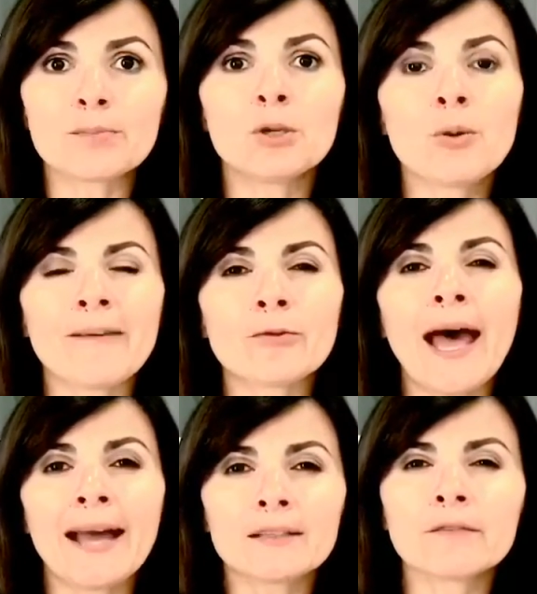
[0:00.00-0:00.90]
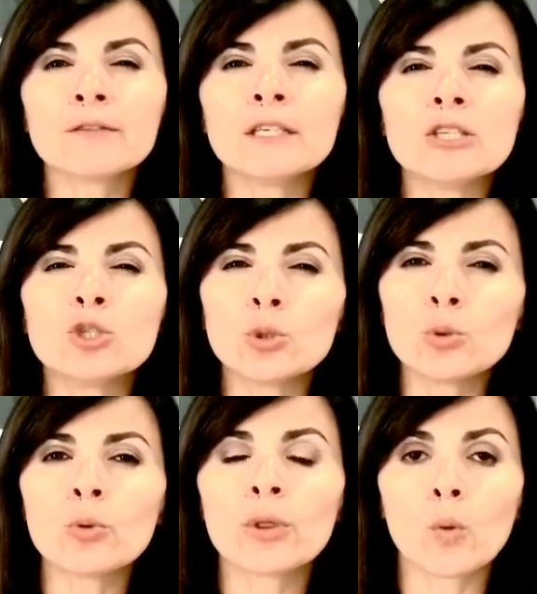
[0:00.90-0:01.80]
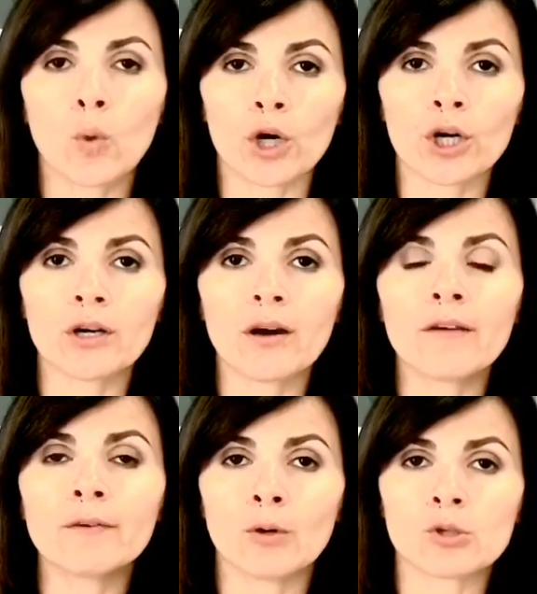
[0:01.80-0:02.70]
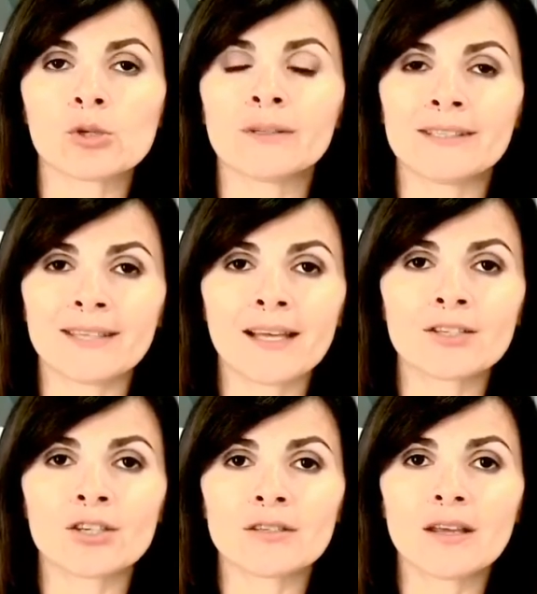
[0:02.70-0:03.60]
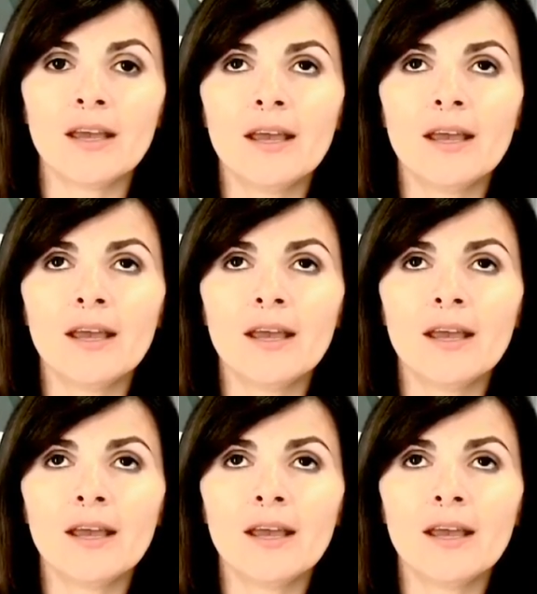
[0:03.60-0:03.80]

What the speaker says: but you have to actively do the work of emotional intelligence.